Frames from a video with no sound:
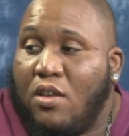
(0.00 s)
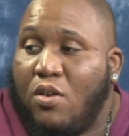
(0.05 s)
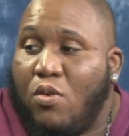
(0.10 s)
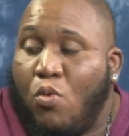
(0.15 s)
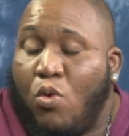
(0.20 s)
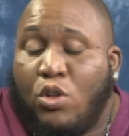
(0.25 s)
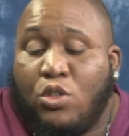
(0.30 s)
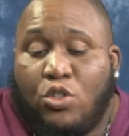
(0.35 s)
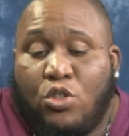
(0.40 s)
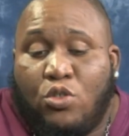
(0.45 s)

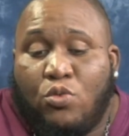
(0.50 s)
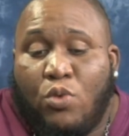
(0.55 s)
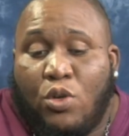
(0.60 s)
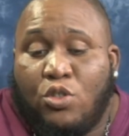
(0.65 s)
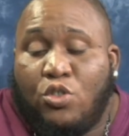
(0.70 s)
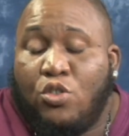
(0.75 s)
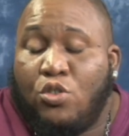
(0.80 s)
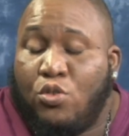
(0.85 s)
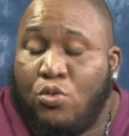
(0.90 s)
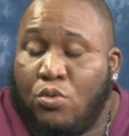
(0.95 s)
Once
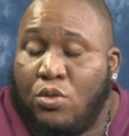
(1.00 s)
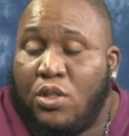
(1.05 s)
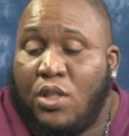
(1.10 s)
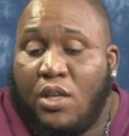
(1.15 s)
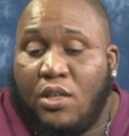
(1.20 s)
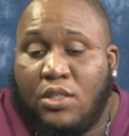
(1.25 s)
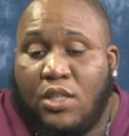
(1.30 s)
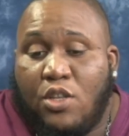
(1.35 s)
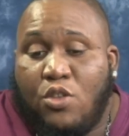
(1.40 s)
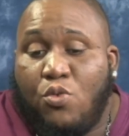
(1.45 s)
you do
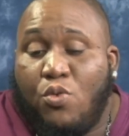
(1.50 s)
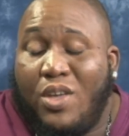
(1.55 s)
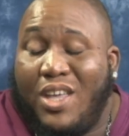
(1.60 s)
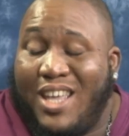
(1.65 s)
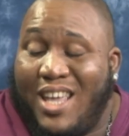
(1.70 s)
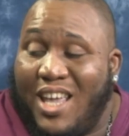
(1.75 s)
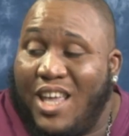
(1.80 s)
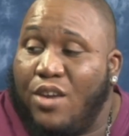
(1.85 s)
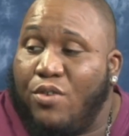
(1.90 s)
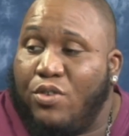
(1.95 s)
things and you
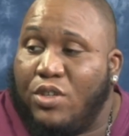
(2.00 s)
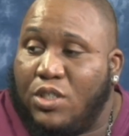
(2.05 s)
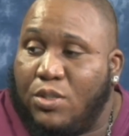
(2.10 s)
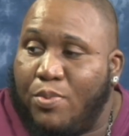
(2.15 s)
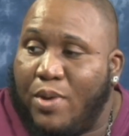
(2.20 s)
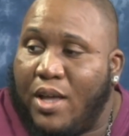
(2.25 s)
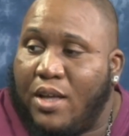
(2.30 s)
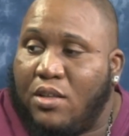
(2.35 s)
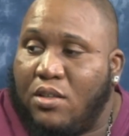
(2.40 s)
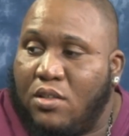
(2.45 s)
gain
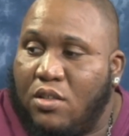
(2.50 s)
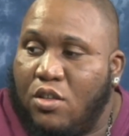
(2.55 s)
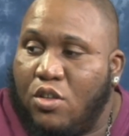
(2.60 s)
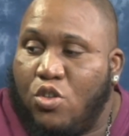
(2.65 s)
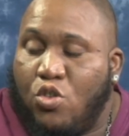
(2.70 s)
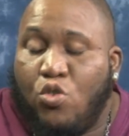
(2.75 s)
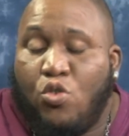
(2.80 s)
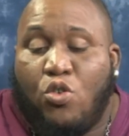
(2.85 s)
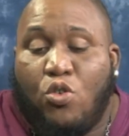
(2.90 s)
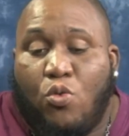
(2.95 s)
respect,
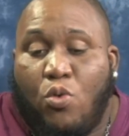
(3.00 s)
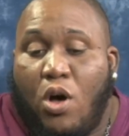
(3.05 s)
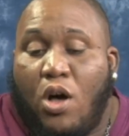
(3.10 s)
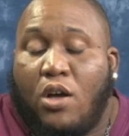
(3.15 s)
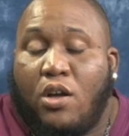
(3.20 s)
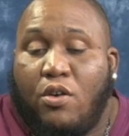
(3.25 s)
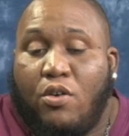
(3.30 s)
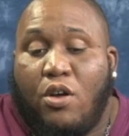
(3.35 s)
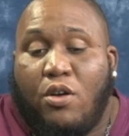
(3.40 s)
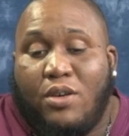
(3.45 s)
you could
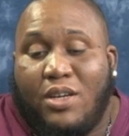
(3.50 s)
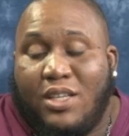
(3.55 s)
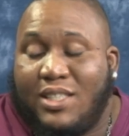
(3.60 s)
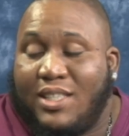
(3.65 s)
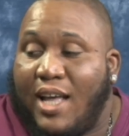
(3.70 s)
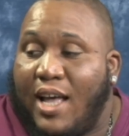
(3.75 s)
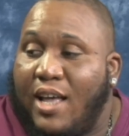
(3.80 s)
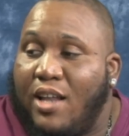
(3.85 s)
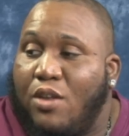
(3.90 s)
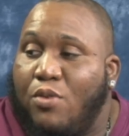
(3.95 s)
walk around this
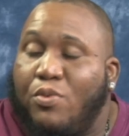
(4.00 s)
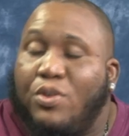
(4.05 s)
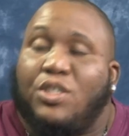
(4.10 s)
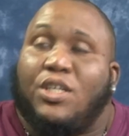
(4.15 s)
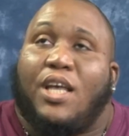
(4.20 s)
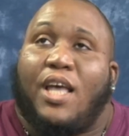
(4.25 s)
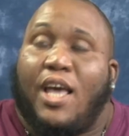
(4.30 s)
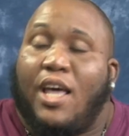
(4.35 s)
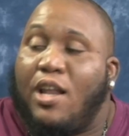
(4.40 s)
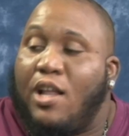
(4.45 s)
island with
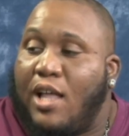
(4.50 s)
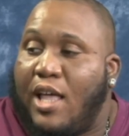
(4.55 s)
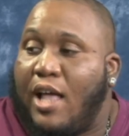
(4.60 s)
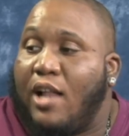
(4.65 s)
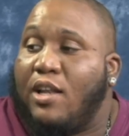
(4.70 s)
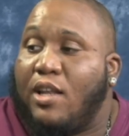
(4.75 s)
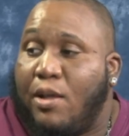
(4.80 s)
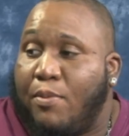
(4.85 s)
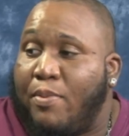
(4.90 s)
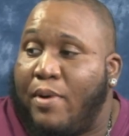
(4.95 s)
your head
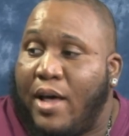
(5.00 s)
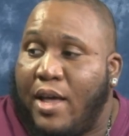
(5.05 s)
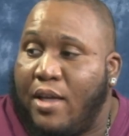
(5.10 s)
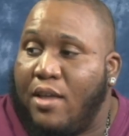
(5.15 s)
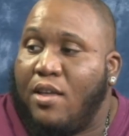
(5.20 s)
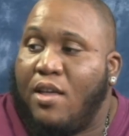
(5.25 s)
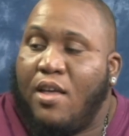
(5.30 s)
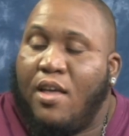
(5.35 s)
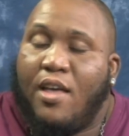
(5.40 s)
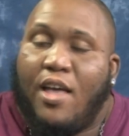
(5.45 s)
held up high,
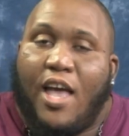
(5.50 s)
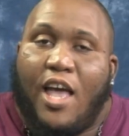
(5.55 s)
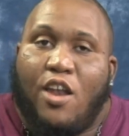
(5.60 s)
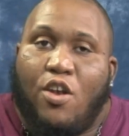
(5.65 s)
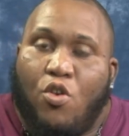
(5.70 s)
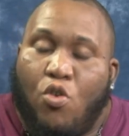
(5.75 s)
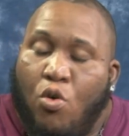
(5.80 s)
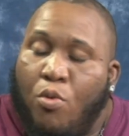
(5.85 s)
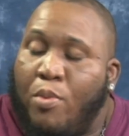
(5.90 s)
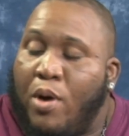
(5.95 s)
and
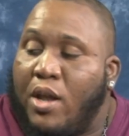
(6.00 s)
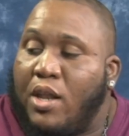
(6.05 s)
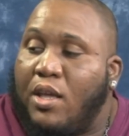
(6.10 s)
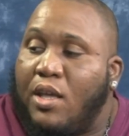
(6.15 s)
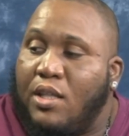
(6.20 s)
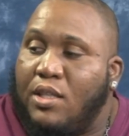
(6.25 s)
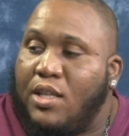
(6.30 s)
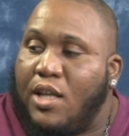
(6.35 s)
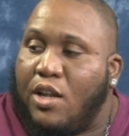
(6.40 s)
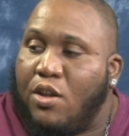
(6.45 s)
nobody
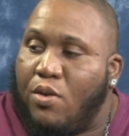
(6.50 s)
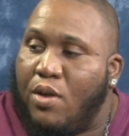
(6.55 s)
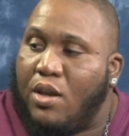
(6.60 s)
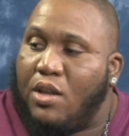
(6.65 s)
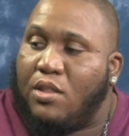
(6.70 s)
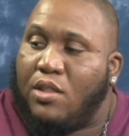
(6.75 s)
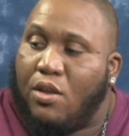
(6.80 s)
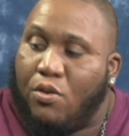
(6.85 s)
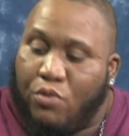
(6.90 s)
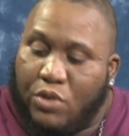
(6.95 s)
can tell you anything.